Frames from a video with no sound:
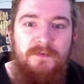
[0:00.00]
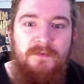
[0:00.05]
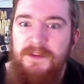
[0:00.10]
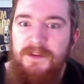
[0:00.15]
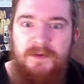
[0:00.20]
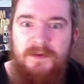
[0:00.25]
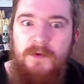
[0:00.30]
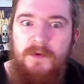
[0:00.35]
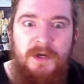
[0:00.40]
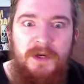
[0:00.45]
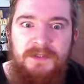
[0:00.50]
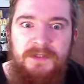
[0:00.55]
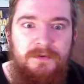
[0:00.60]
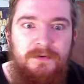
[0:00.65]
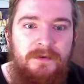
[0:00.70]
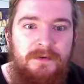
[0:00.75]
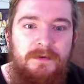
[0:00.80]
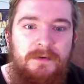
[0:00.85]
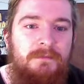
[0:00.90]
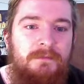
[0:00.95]
worked
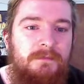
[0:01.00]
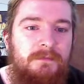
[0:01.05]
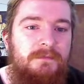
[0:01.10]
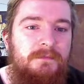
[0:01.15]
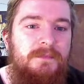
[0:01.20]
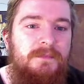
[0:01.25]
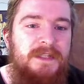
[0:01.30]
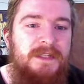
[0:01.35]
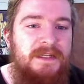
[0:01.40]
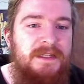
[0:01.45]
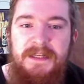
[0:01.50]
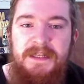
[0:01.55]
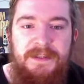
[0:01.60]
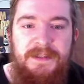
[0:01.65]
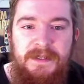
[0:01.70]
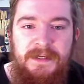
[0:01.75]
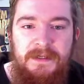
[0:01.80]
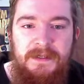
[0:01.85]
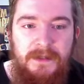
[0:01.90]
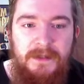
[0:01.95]
or did
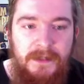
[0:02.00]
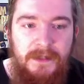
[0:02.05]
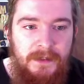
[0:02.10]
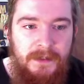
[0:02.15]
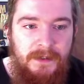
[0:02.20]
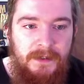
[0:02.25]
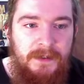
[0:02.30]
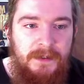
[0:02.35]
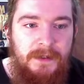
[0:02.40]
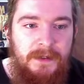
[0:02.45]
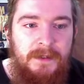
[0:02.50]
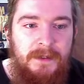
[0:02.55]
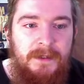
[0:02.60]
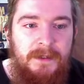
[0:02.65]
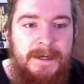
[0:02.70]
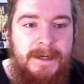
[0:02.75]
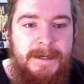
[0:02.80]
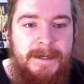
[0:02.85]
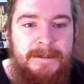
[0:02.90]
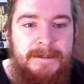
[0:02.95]
anything.
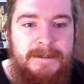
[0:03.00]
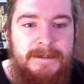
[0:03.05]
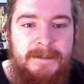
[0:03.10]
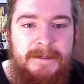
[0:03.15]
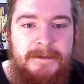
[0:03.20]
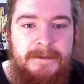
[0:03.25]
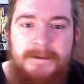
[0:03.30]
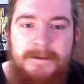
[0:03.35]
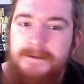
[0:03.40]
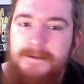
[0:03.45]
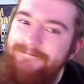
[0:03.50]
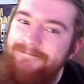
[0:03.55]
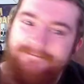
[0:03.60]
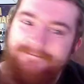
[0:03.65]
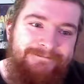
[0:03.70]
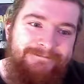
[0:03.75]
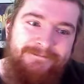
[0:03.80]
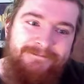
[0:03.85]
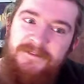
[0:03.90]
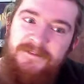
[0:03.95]
So,
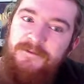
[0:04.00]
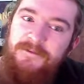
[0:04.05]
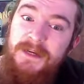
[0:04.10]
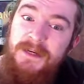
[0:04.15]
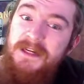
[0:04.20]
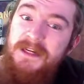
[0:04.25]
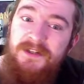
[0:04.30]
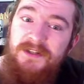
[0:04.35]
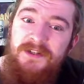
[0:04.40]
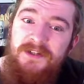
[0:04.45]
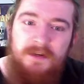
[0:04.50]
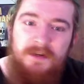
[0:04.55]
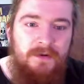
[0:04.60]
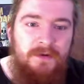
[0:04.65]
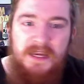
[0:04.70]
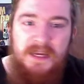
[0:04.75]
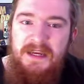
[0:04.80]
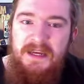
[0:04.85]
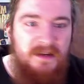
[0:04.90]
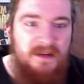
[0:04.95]
for me, it's just
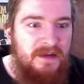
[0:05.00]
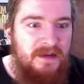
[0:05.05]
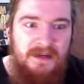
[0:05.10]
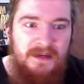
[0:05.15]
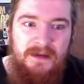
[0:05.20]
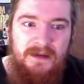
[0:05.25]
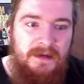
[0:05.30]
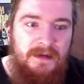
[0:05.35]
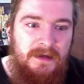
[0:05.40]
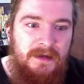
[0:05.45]
okay. Like,